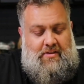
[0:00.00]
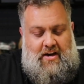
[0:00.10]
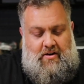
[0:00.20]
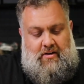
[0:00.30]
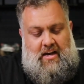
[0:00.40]

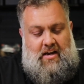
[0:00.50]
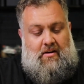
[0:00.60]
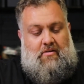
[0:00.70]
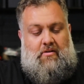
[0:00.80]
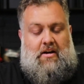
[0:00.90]
without a
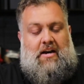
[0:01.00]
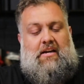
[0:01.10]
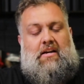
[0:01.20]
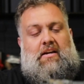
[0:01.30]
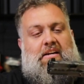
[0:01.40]
light or
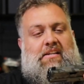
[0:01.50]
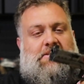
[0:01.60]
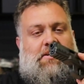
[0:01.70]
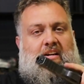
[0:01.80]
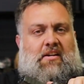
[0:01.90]
any
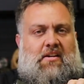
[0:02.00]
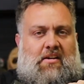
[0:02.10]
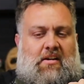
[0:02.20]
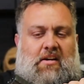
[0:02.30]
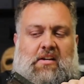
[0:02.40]
EDC,
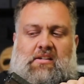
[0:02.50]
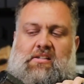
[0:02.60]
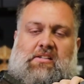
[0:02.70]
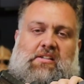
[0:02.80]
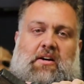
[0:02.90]

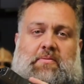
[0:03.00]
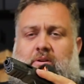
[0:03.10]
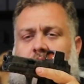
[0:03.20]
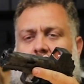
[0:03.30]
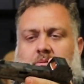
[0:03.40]

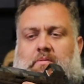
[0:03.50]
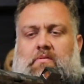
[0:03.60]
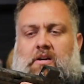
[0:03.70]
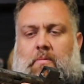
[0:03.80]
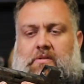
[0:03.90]
CCW
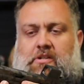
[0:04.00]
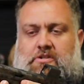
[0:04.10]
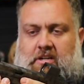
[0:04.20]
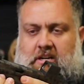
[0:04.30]
competition